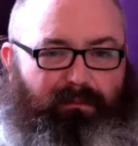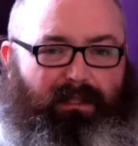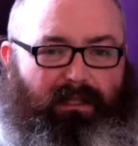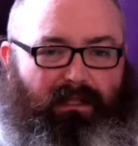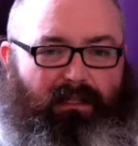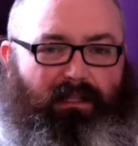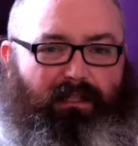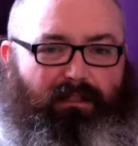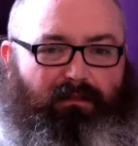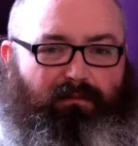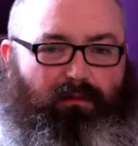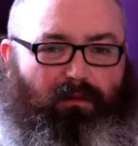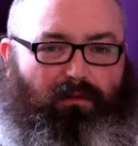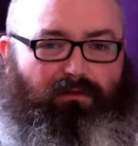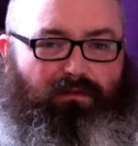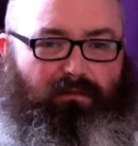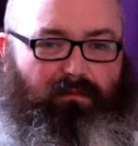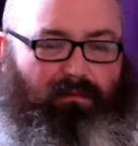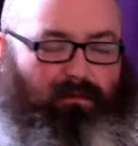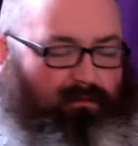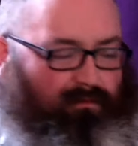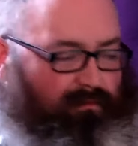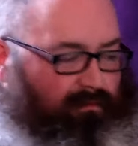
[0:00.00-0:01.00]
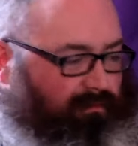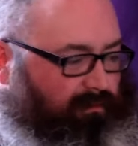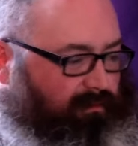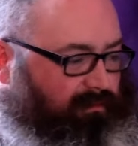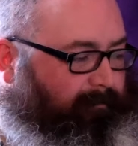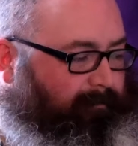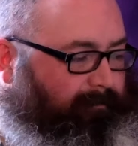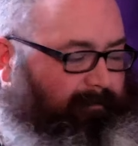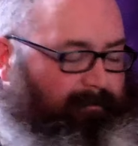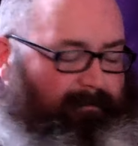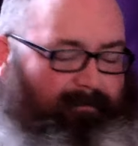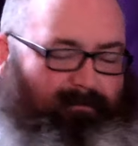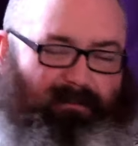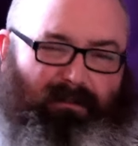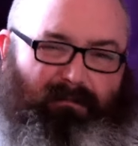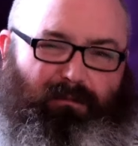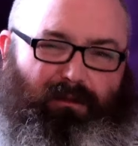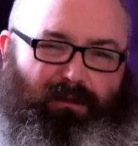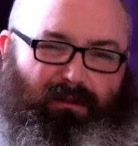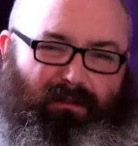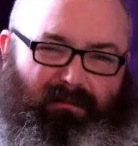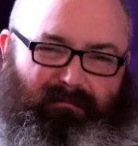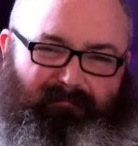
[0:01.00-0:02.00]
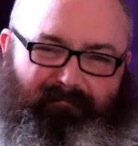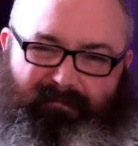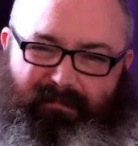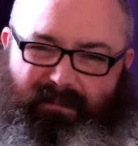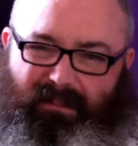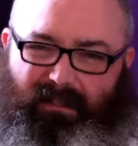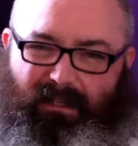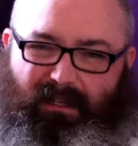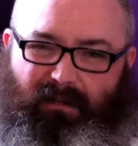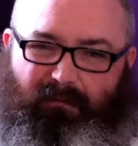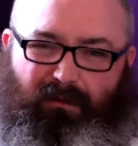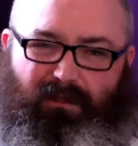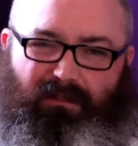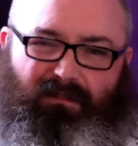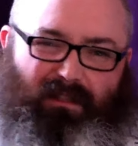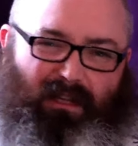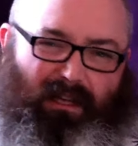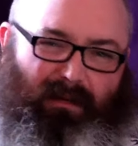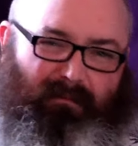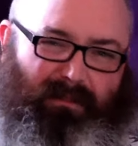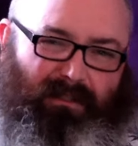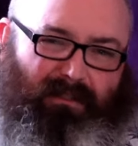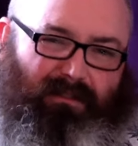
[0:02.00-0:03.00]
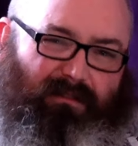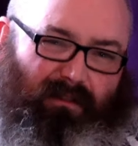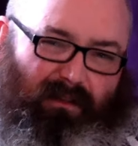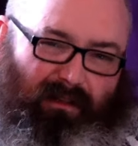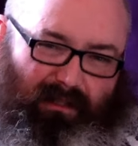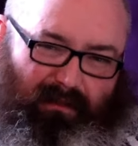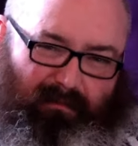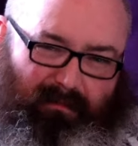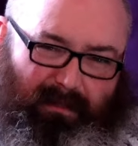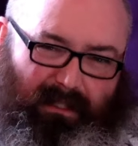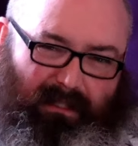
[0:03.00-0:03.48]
at least watchable. So I wouldn't say I'm excited about